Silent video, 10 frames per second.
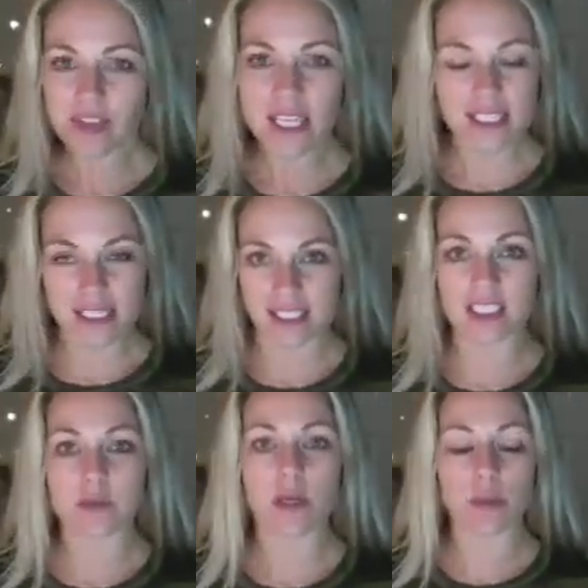It's a
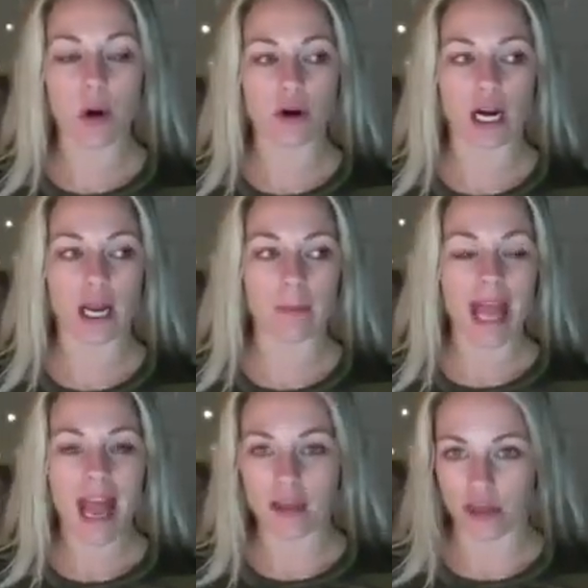6-week program,
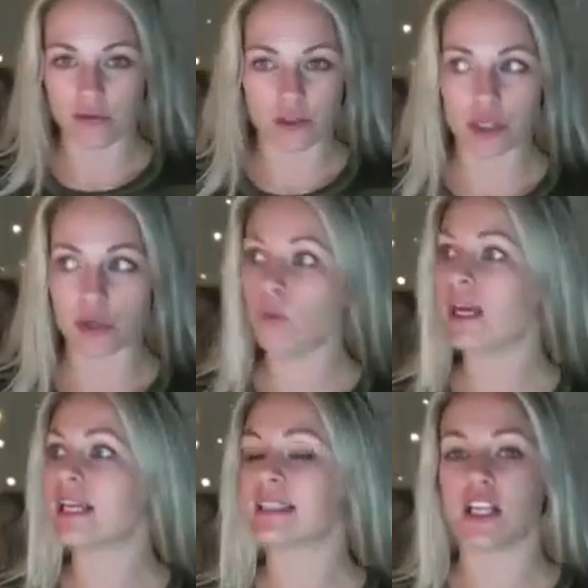and 2
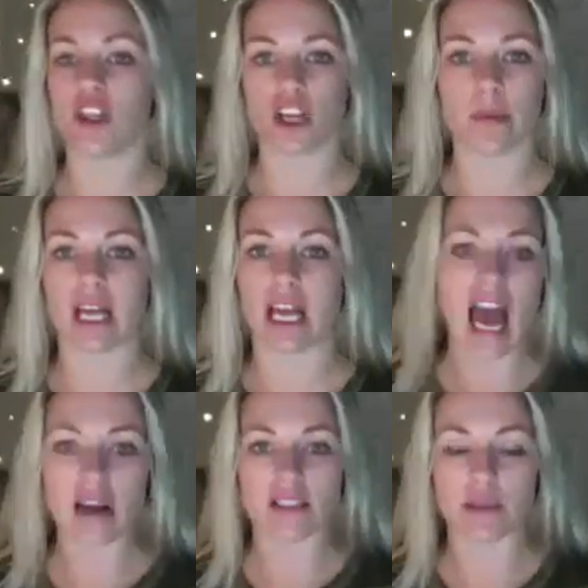weeks in, you're going to be like,
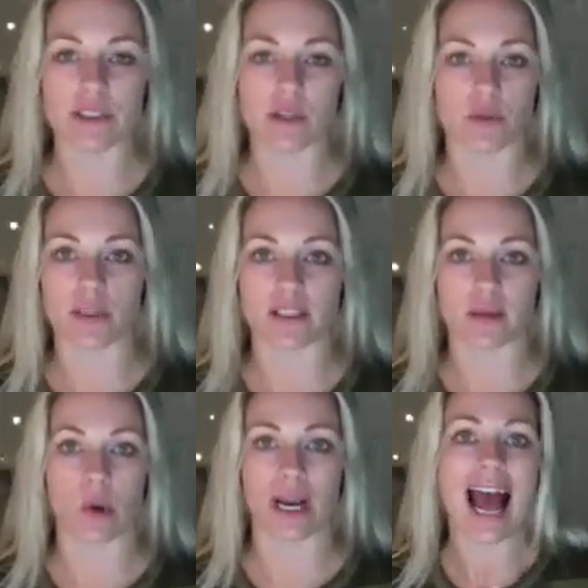I don't see results. What's the
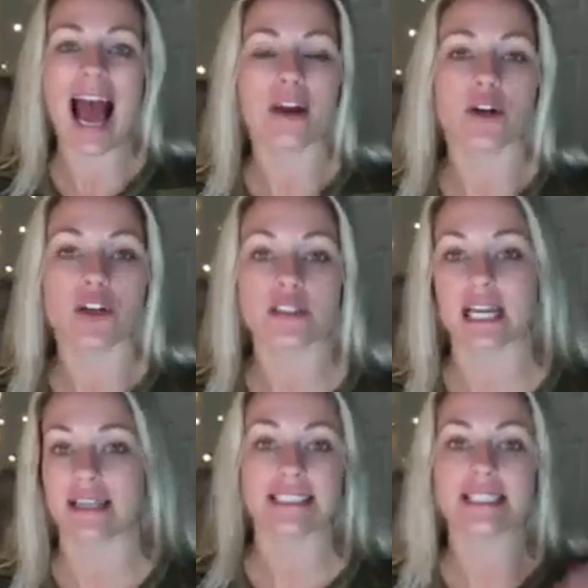point? I don't
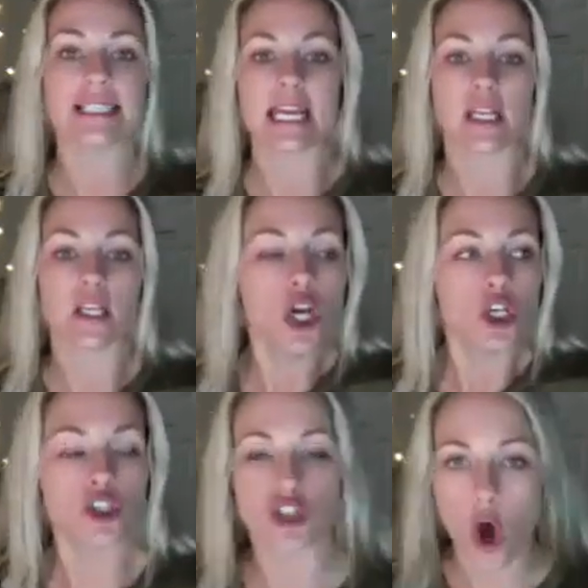understand. This is taking
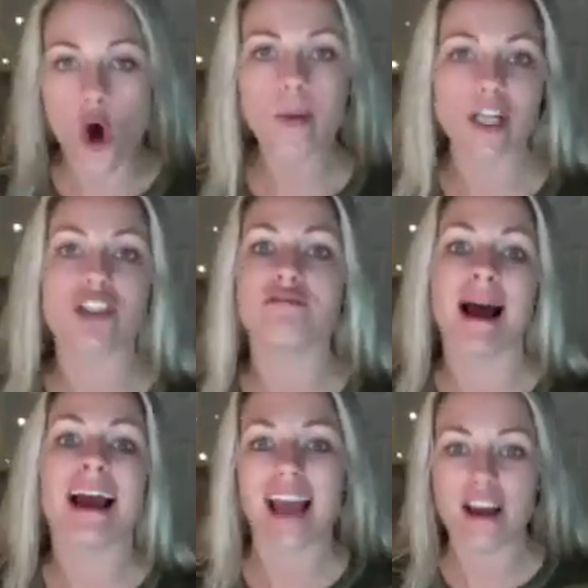so much of
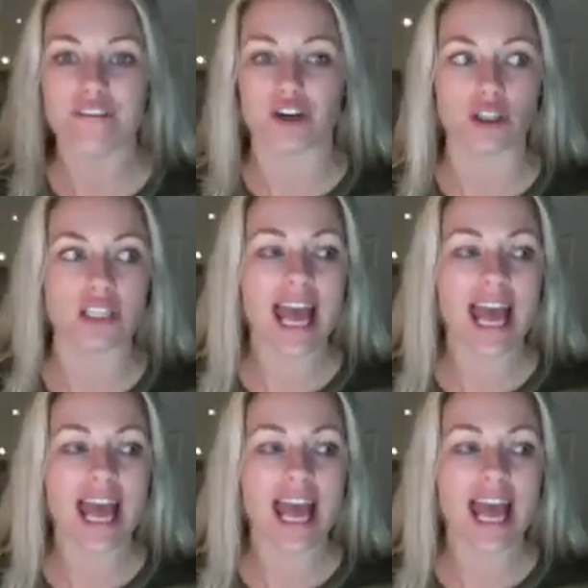my effort,